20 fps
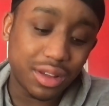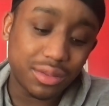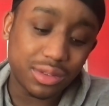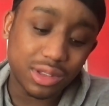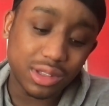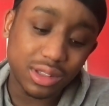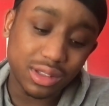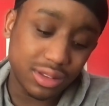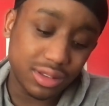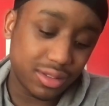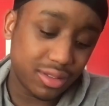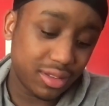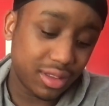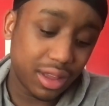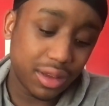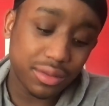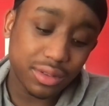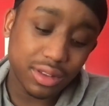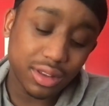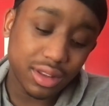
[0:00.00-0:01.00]

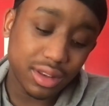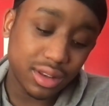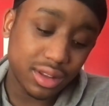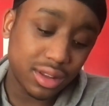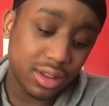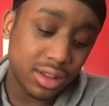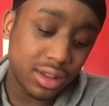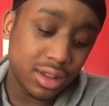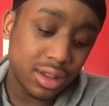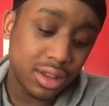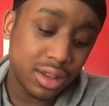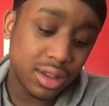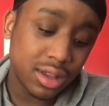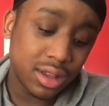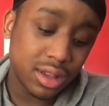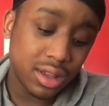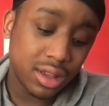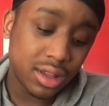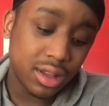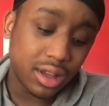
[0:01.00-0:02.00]
hitting.
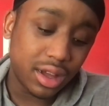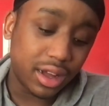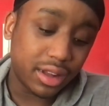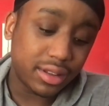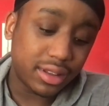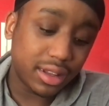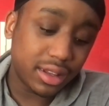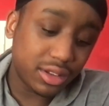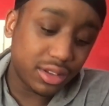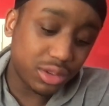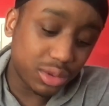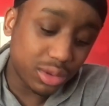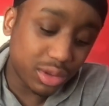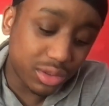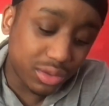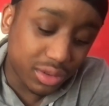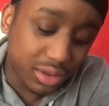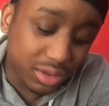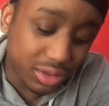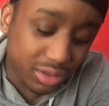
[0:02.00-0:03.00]
I think
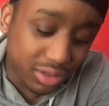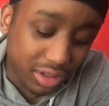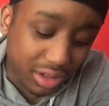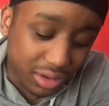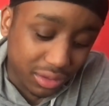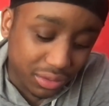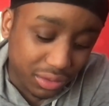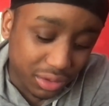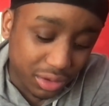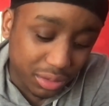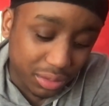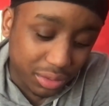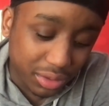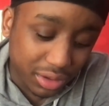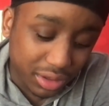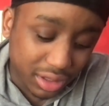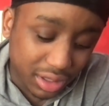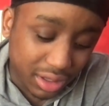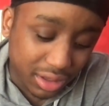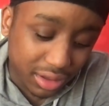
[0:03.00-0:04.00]
Julius Randle just had a
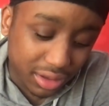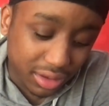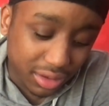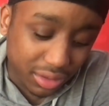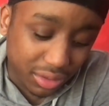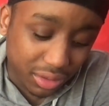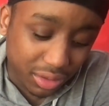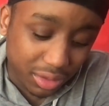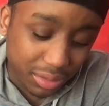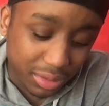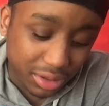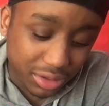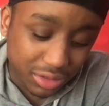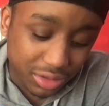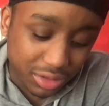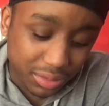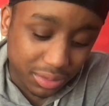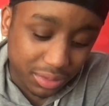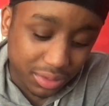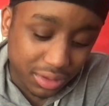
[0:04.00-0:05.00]
40-point game. Or am I
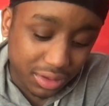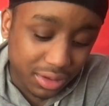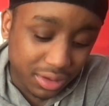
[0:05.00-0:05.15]
tripping?